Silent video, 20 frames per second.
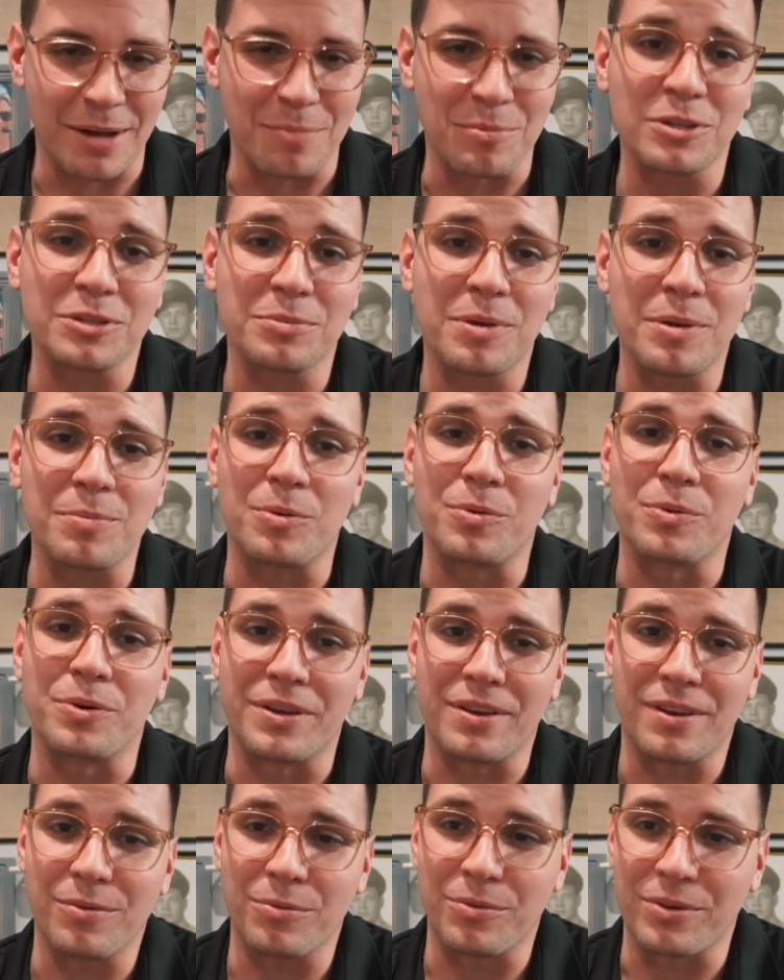Most people
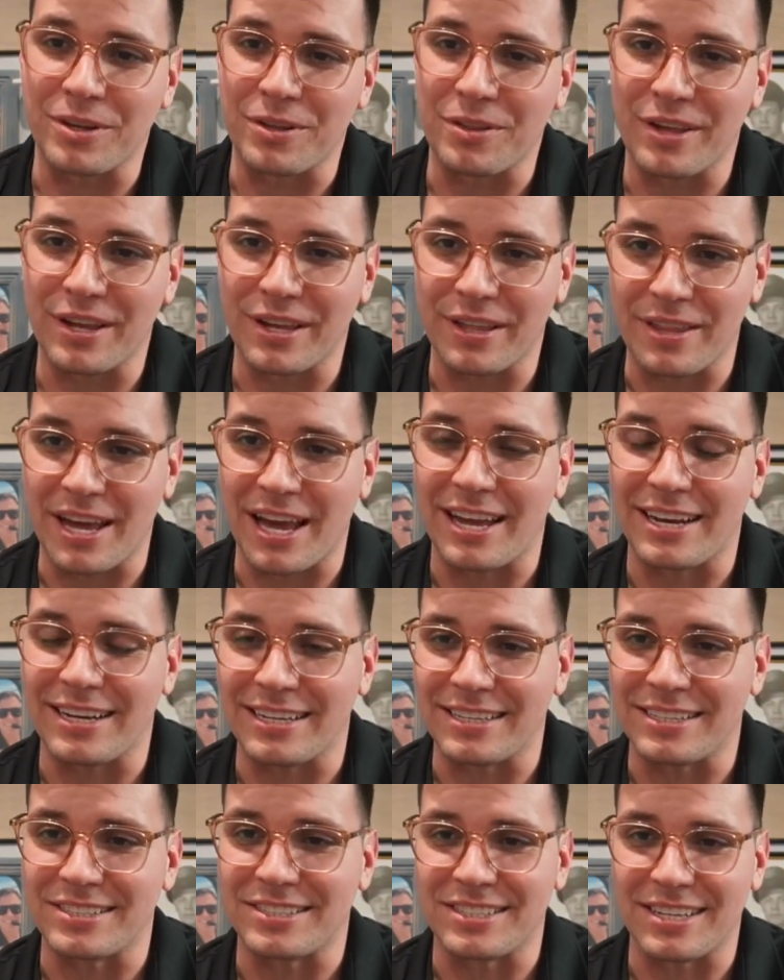would, when you think of that,
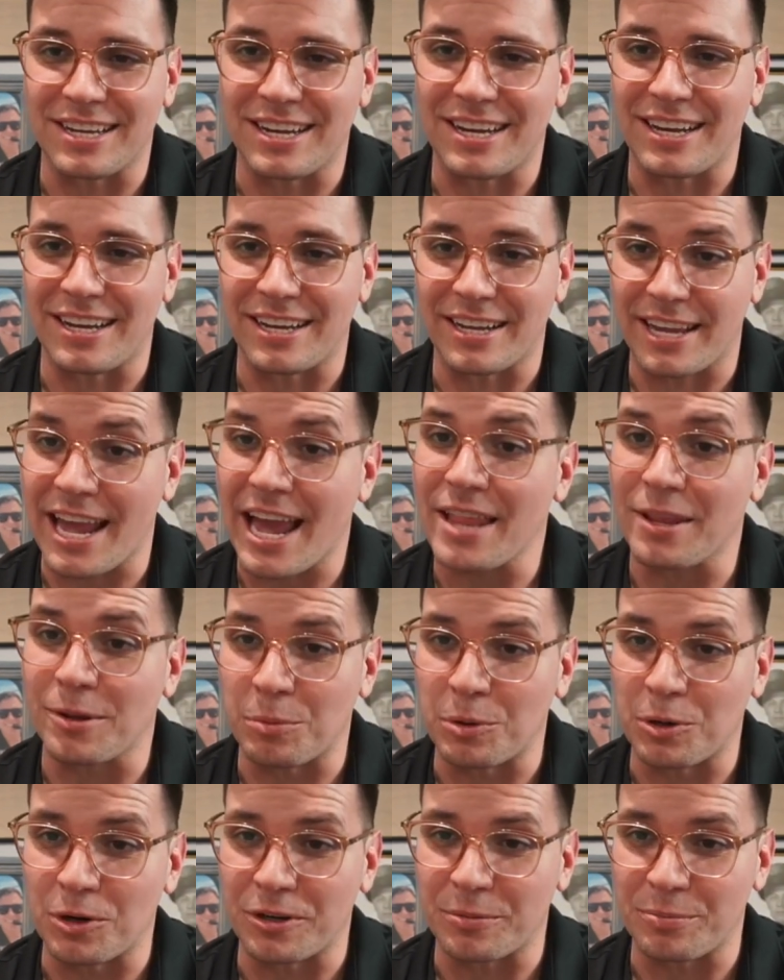is
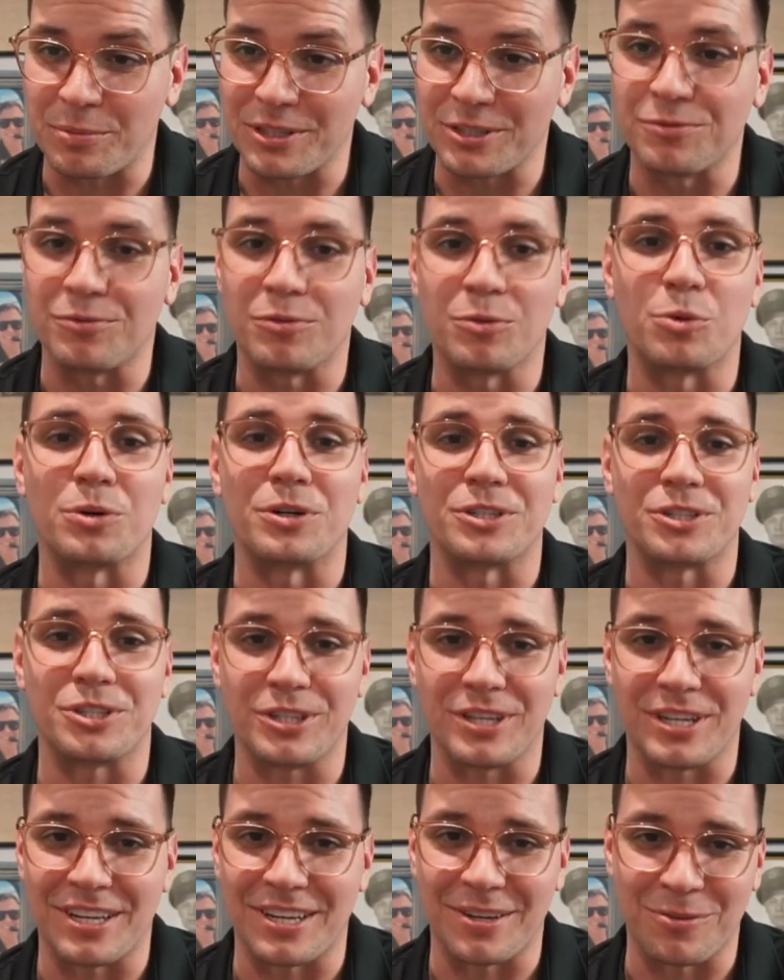Gatlinburg, Pigeon
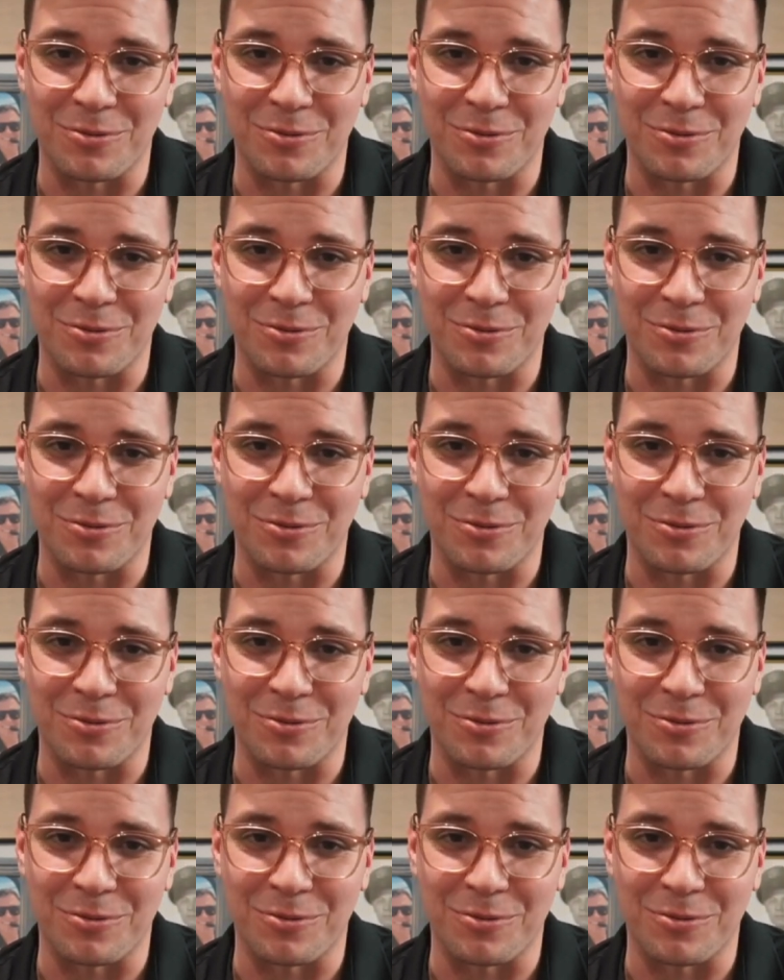Forge.